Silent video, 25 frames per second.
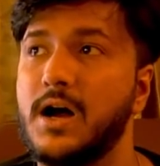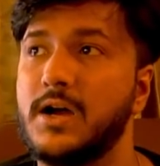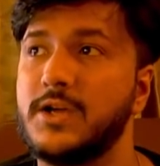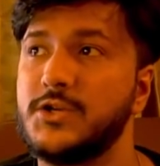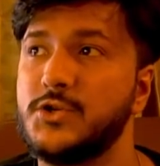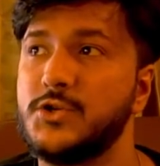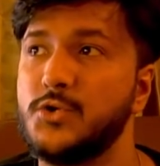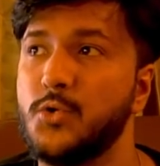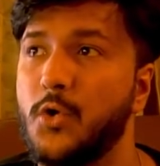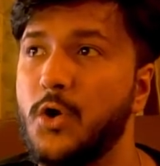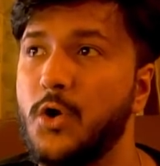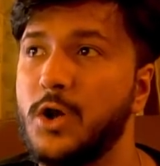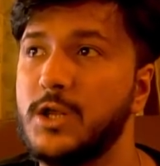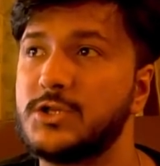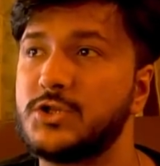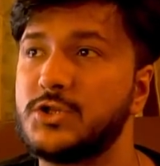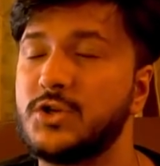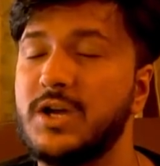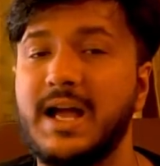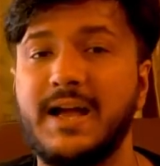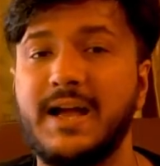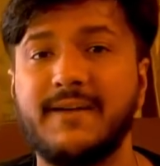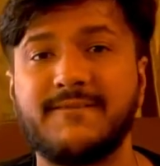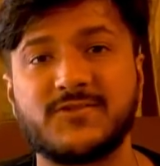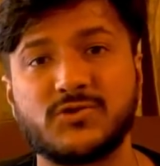you also
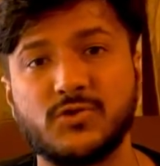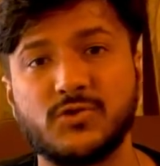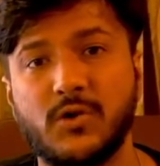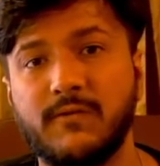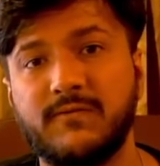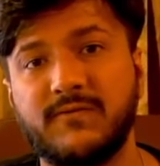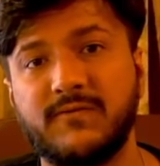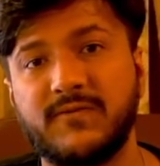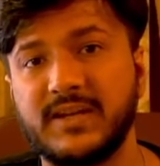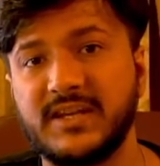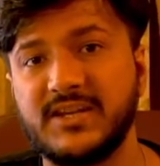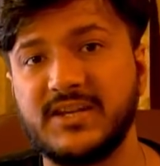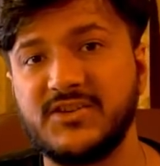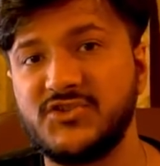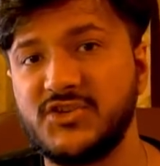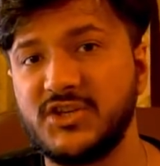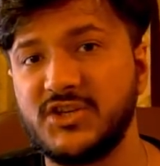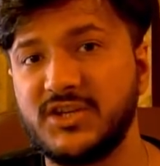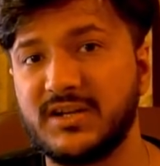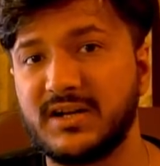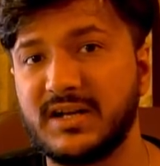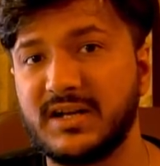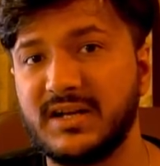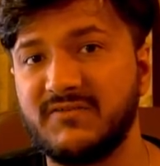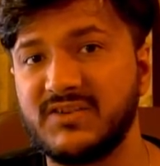have software
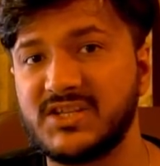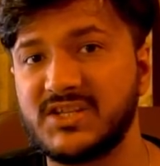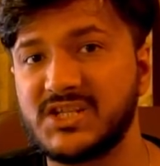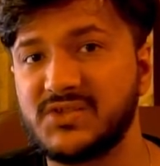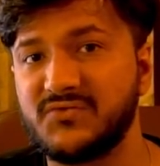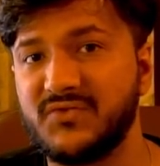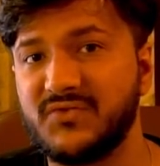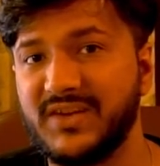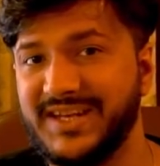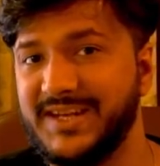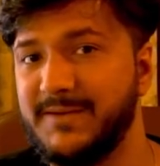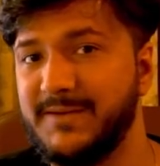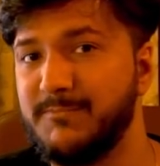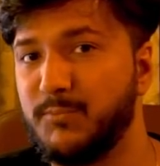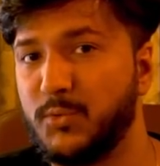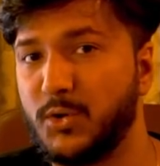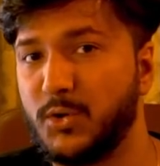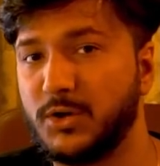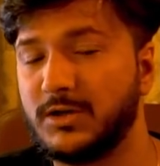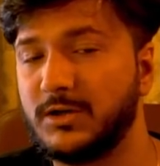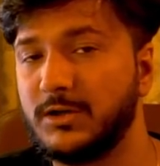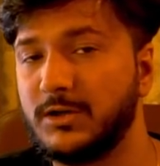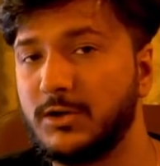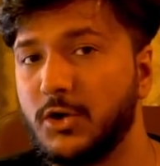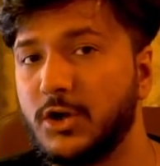engineering, which is very
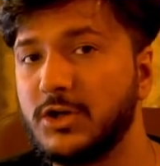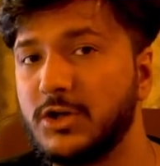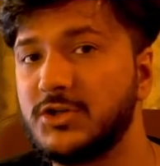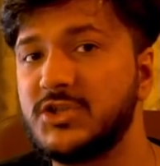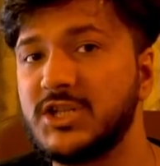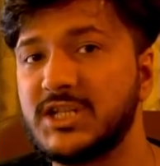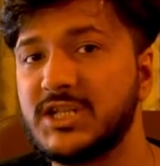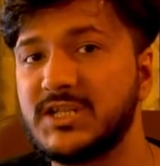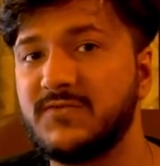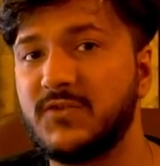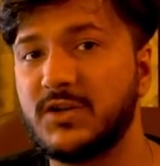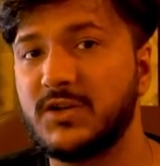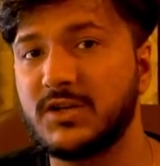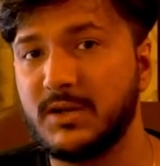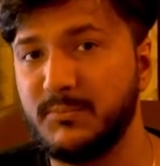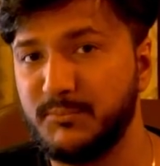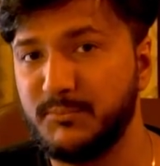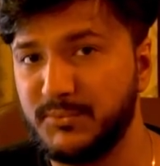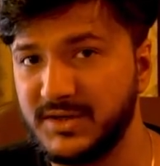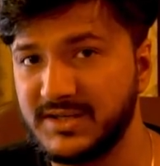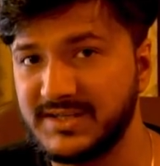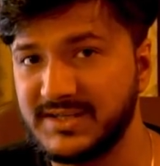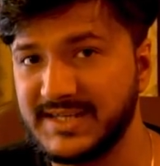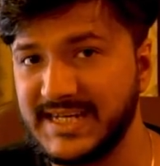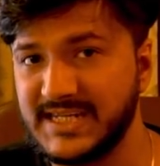important, not just for
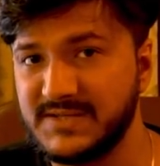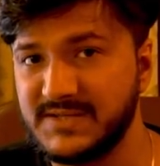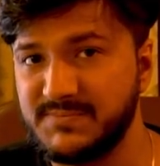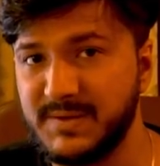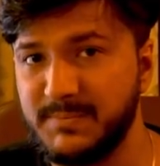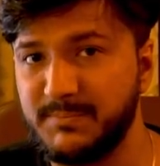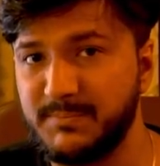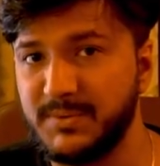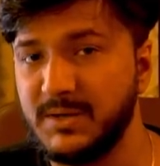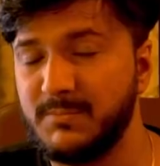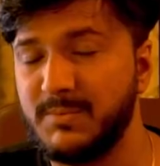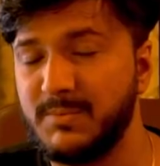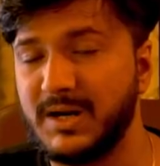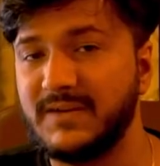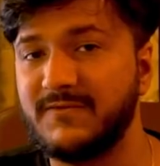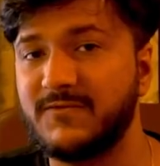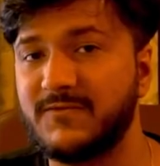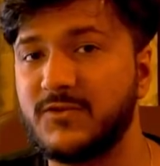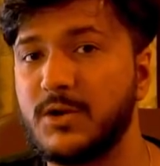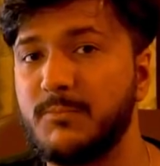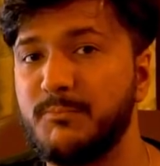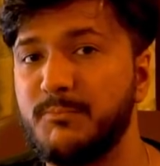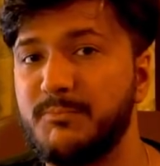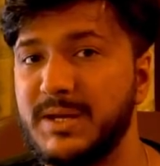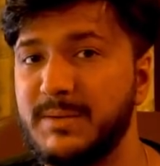computer science people, but
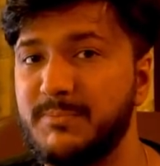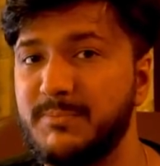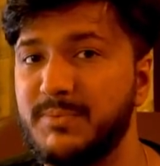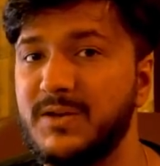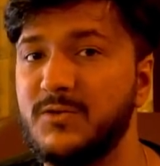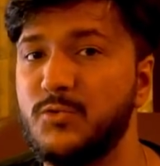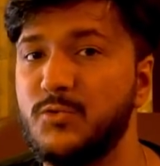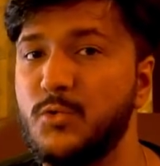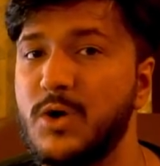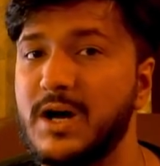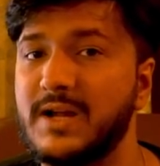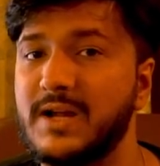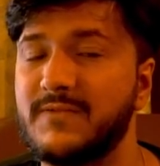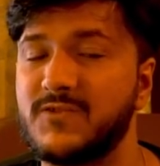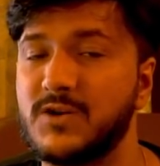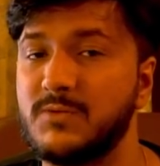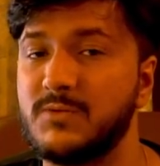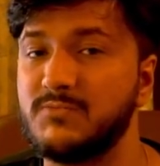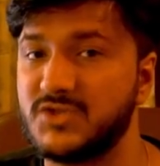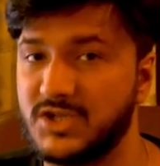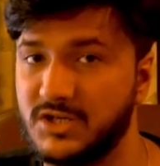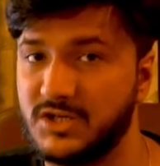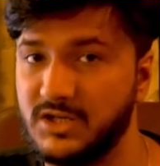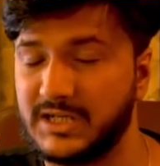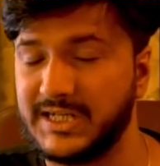from people who are
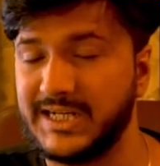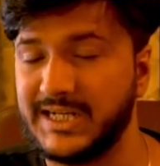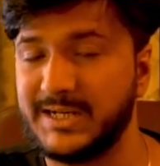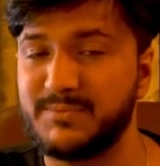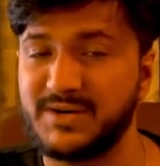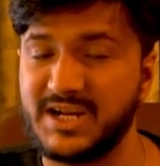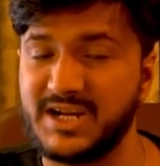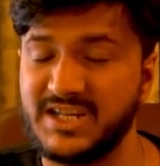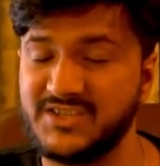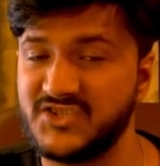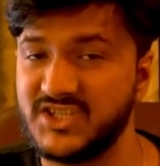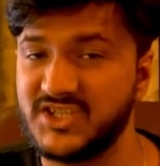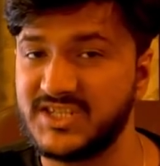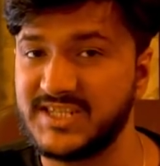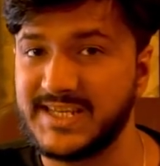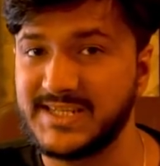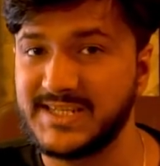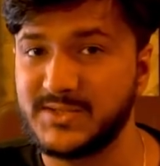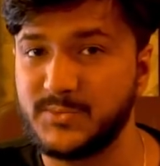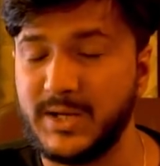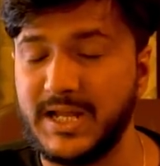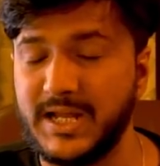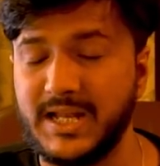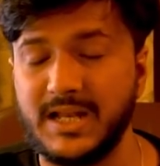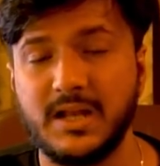from circuit branches
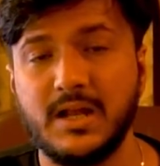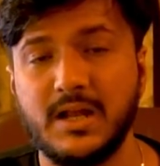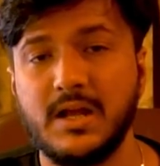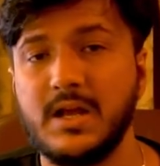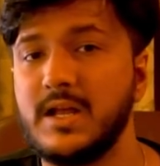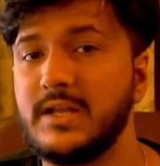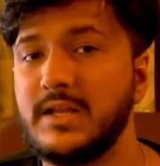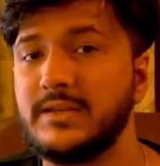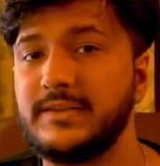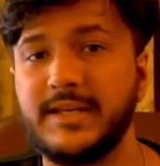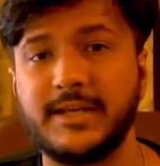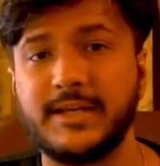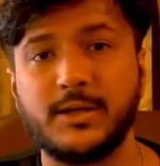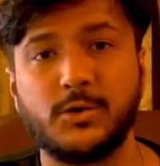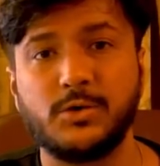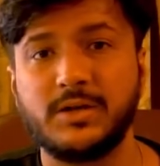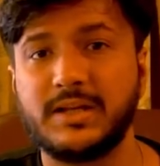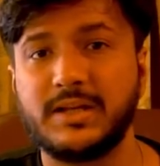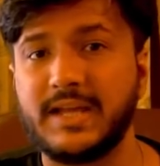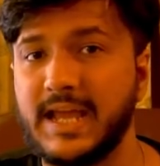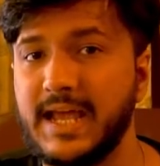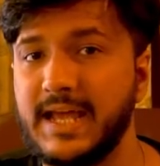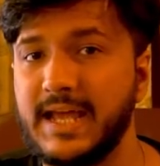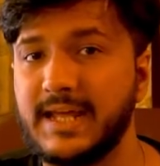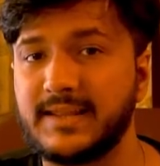as well. They
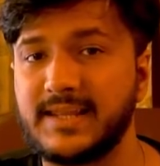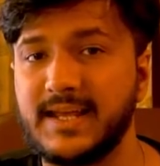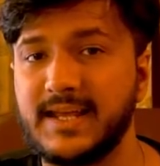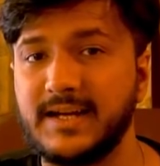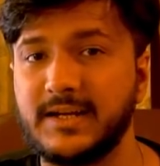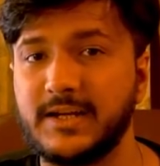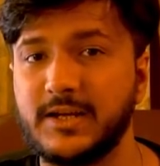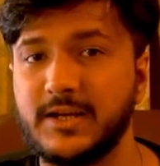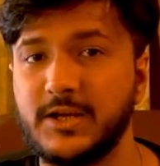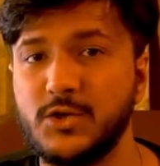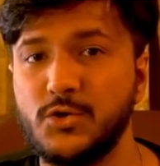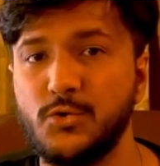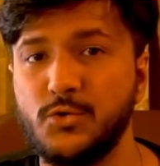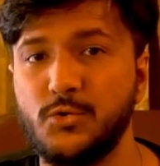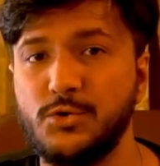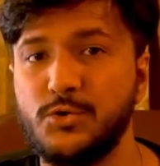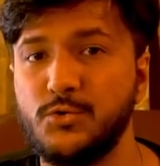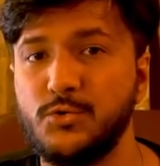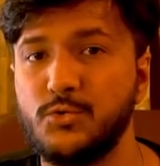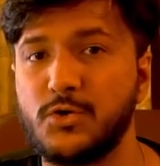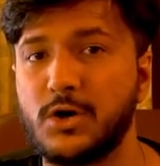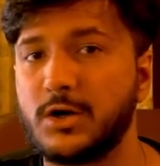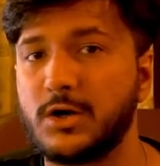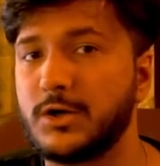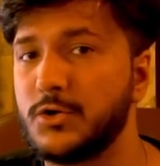don't care that you
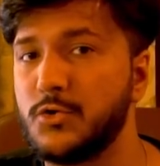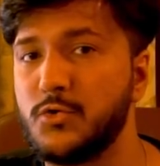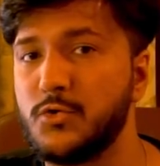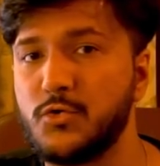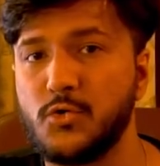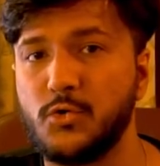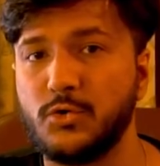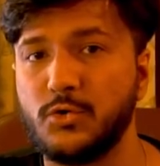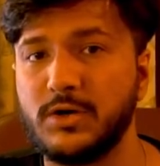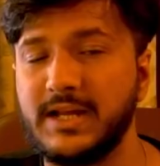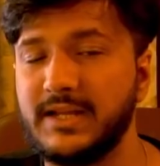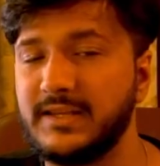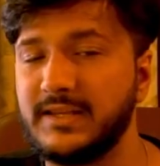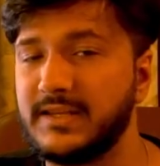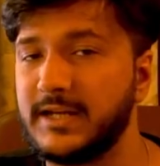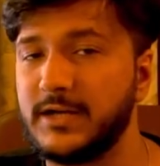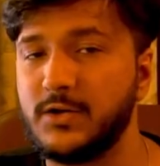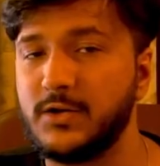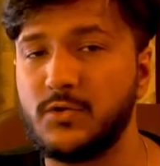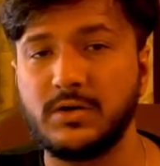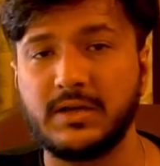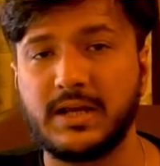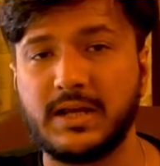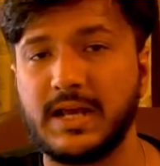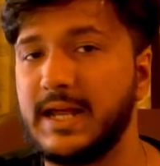do not know coding. They
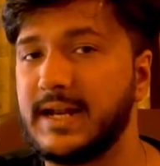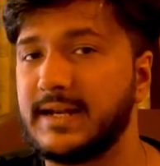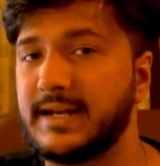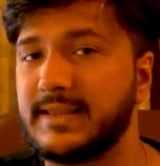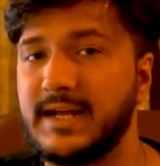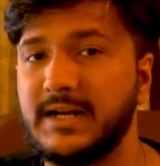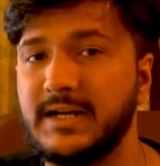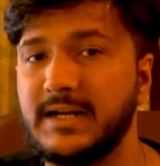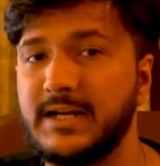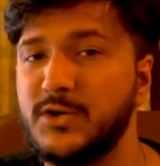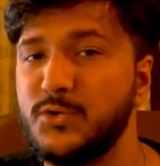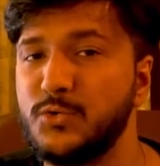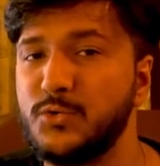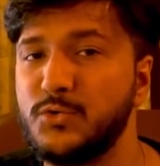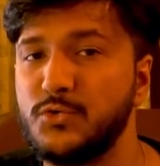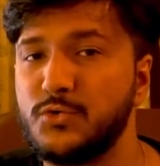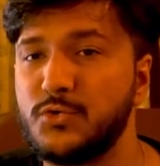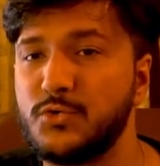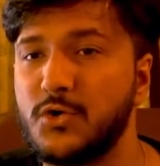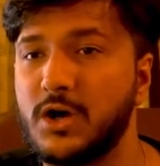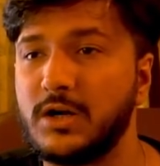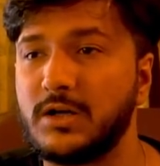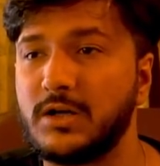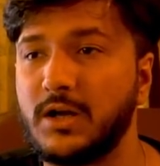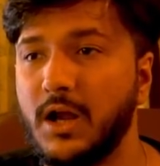don't care that you do
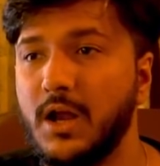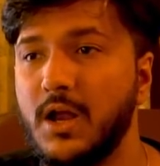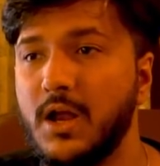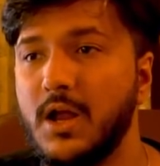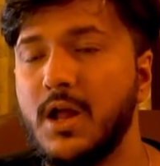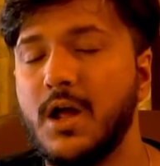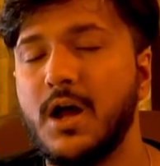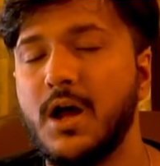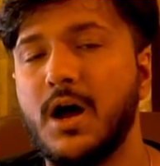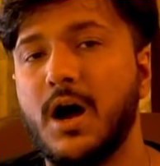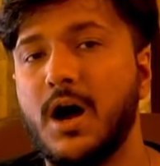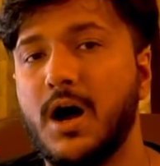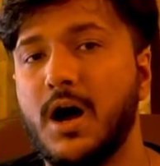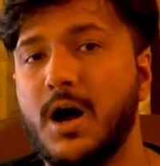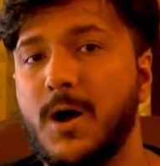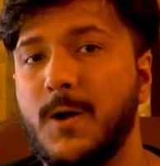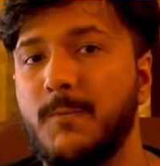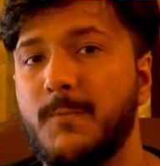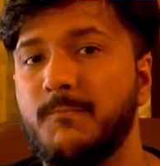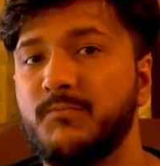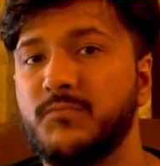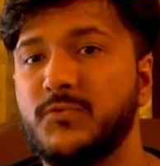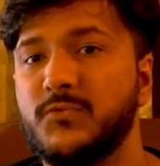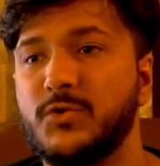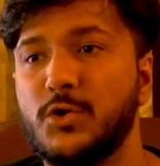not
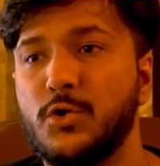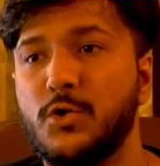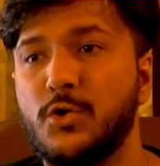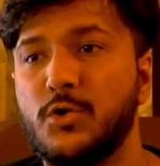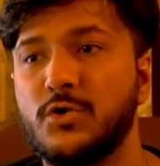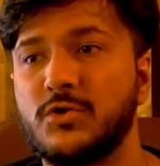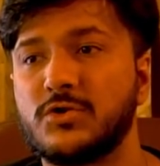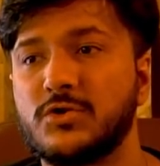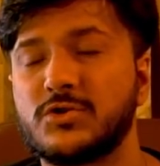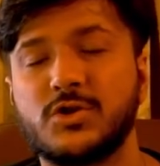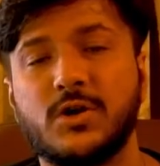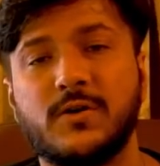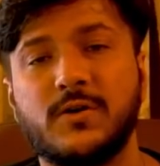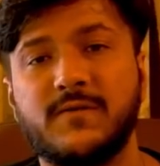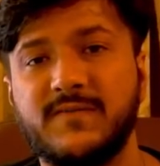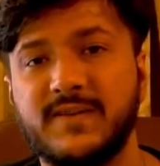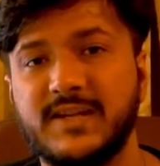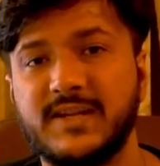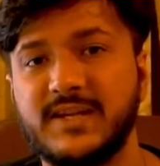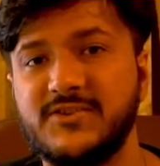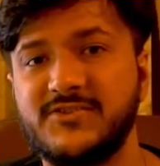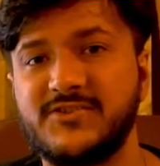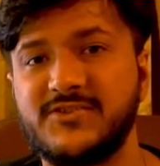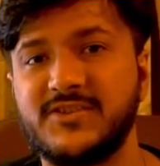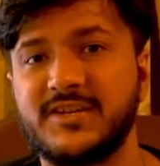know
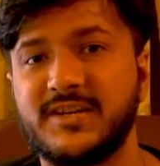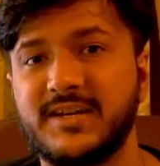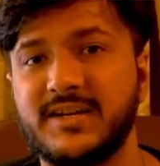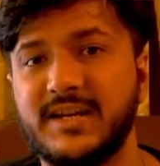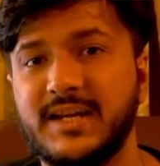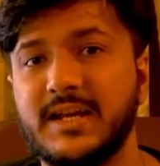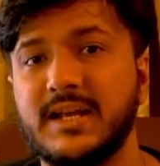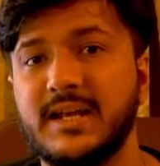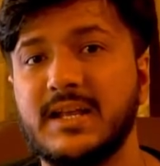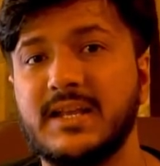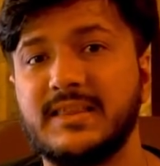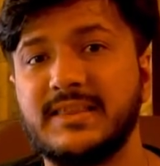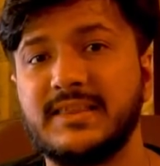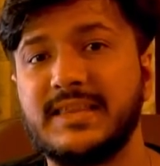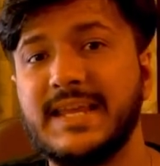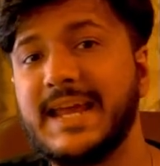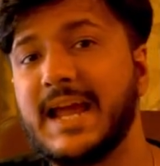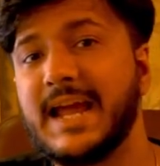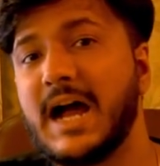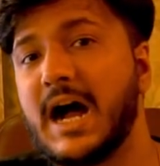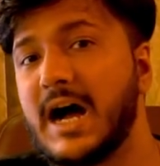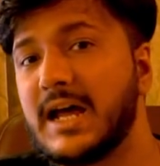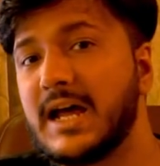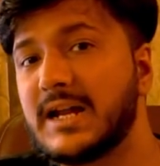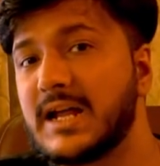software engineering, they
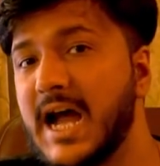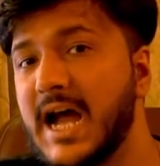are